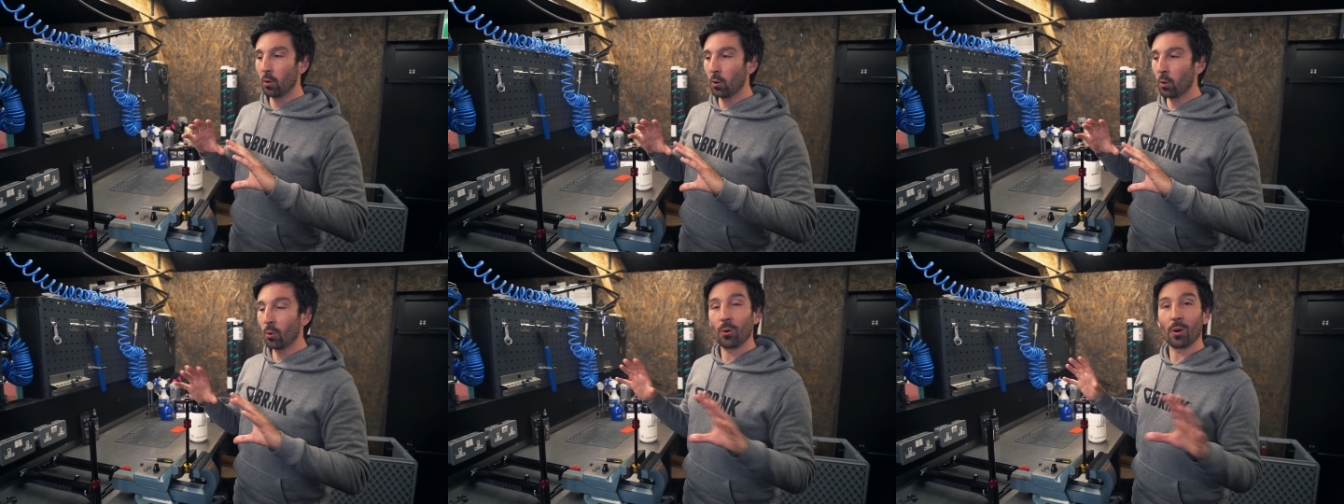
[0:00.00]

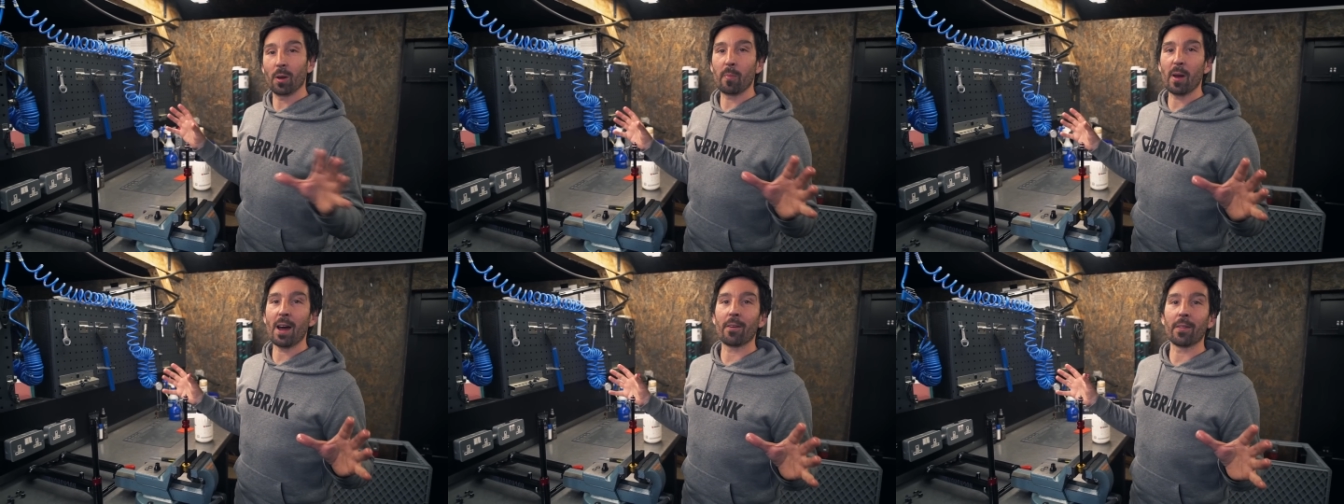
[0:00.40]
all
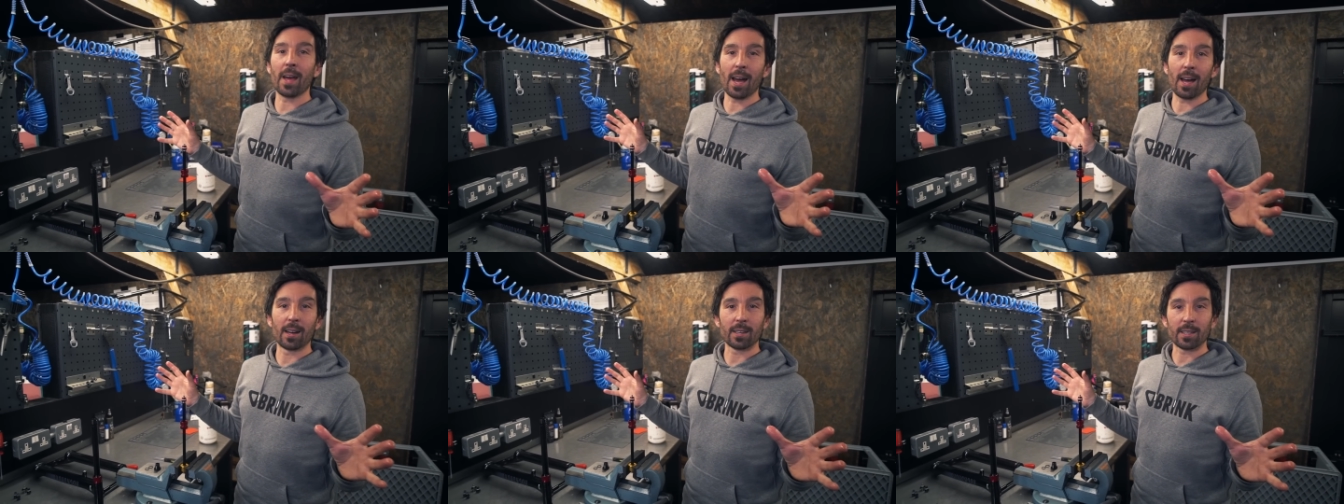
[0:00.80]
about
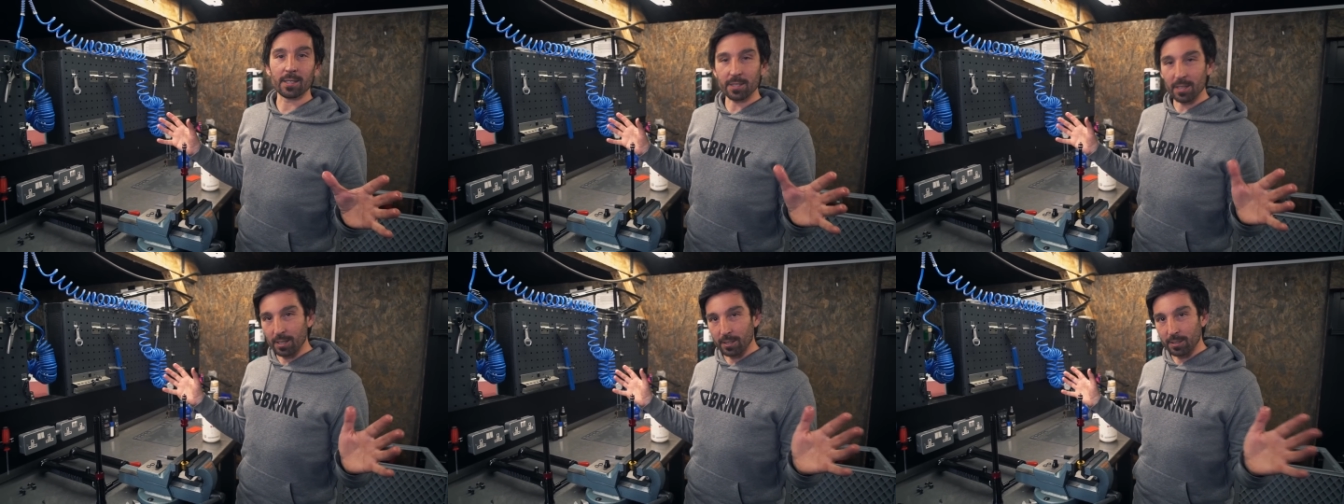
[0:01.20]
that,
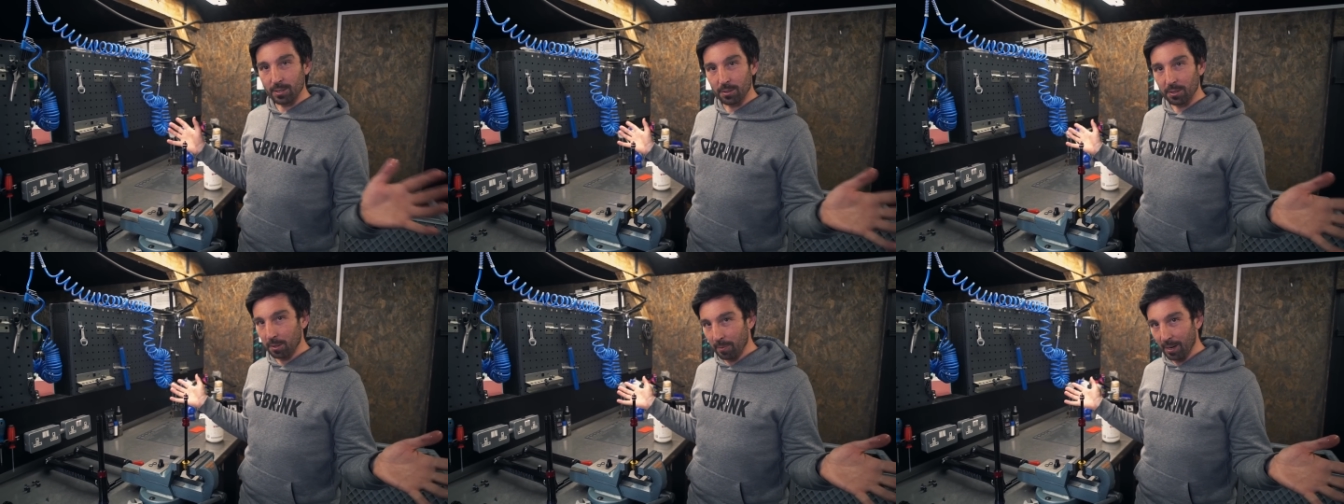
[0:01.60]
because I could
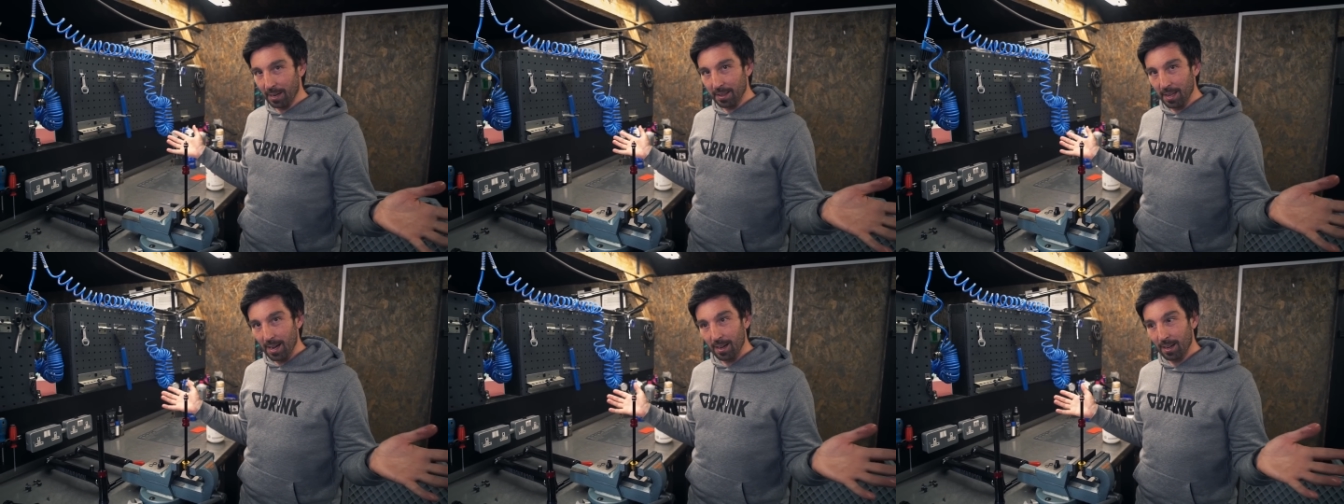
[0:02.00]
talk
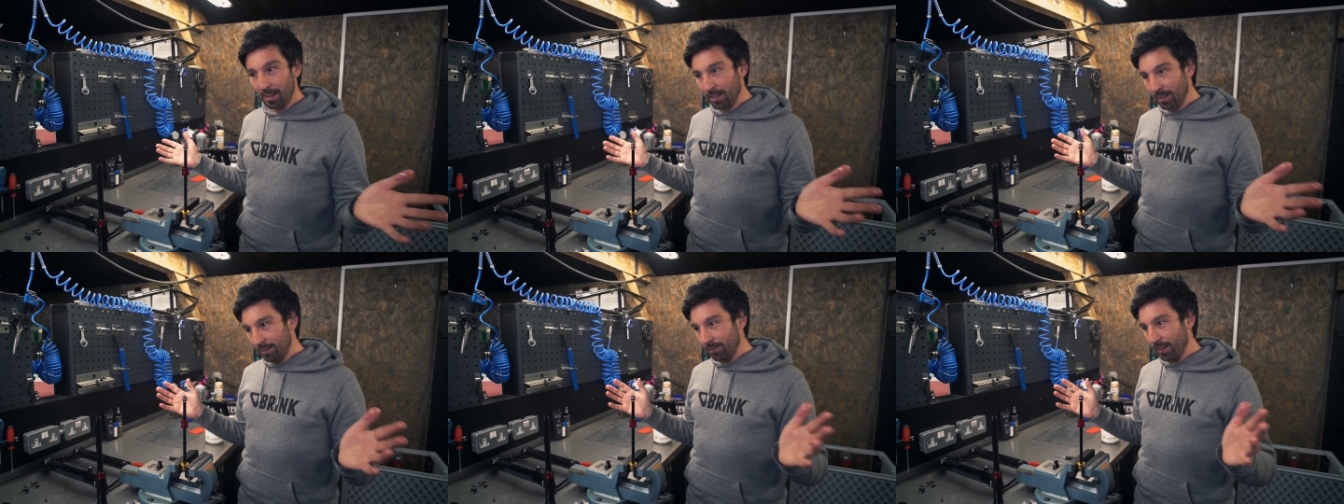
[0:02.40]
about that
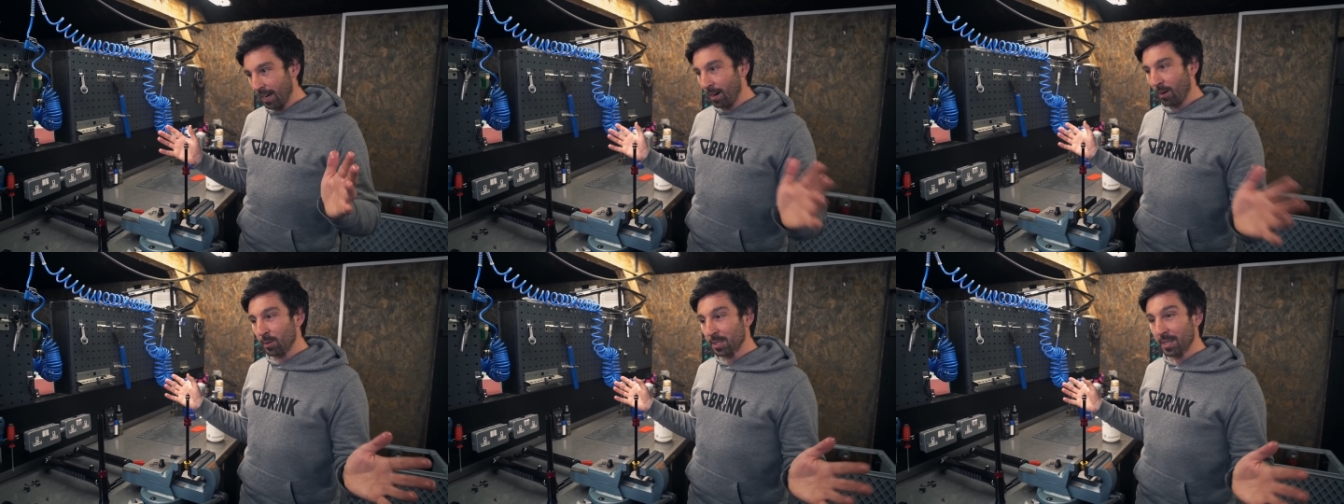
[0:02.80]
for
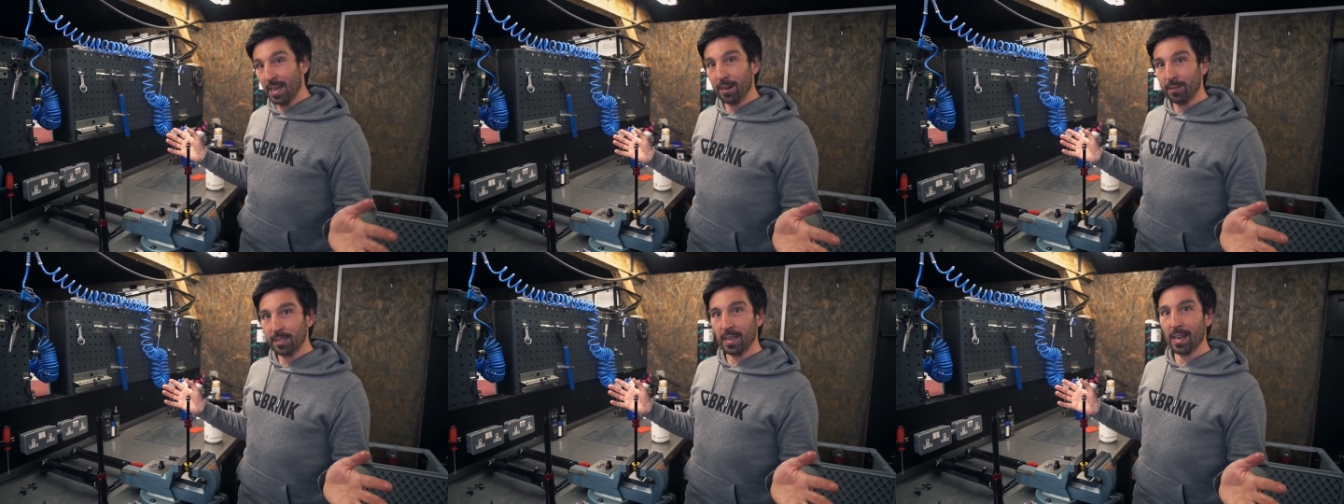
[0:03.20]
hours and
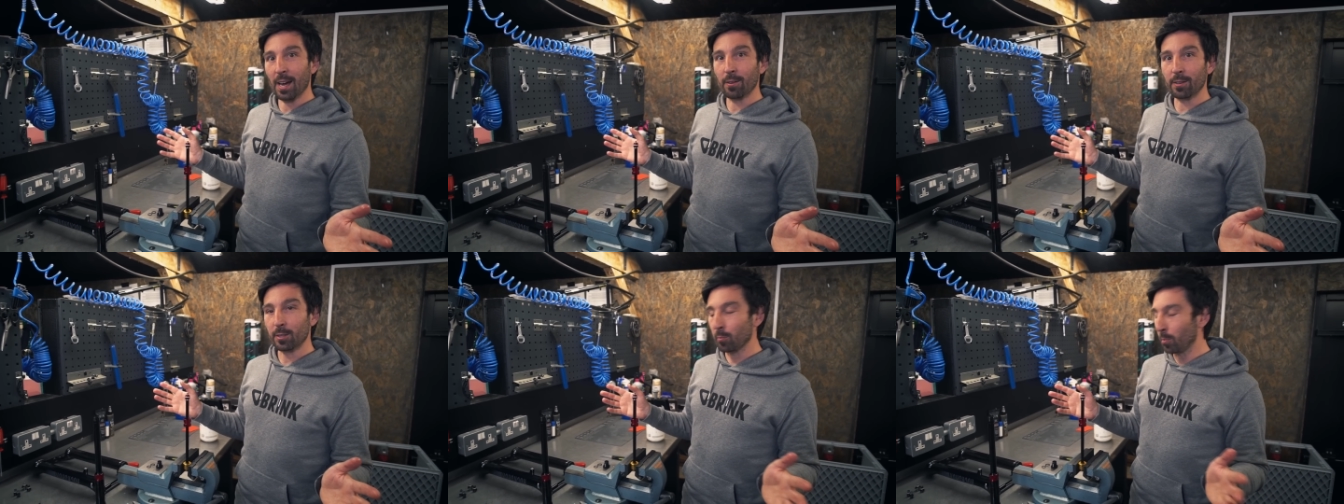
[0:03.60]
hours and hours.